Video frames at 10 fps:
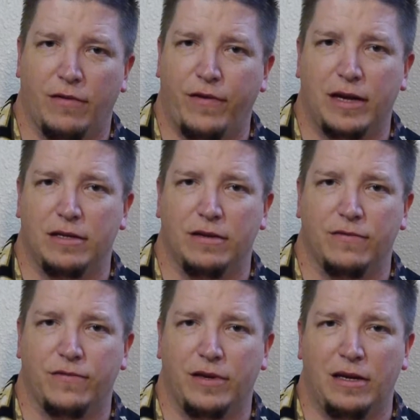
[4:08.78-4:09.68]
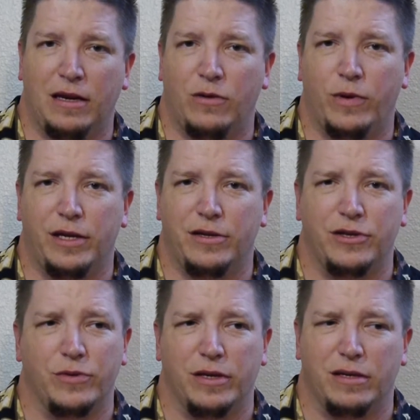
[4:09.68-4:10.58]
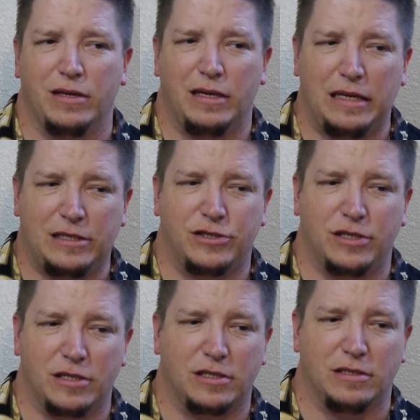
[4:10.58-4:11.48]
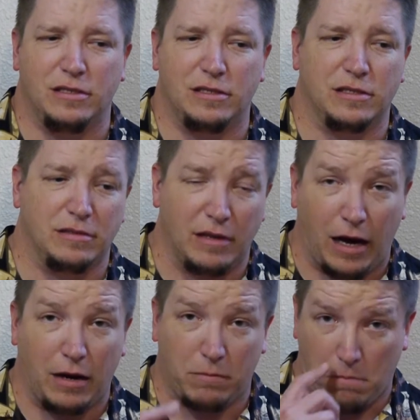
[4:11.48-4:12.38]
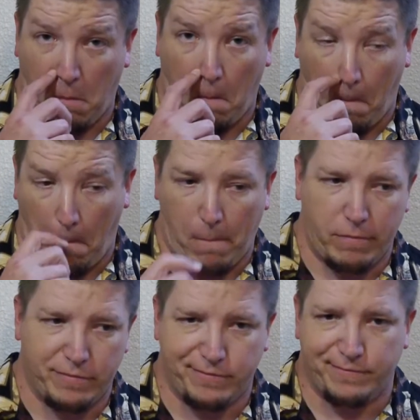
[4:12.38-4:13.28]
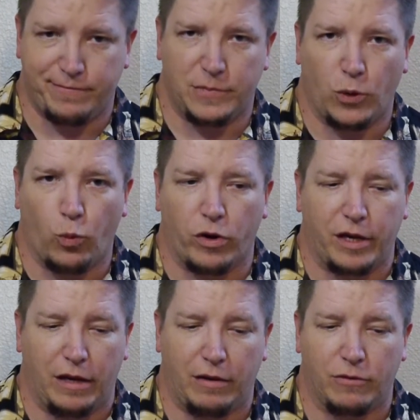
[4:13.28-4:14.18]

effective in any way you do it. It just is not working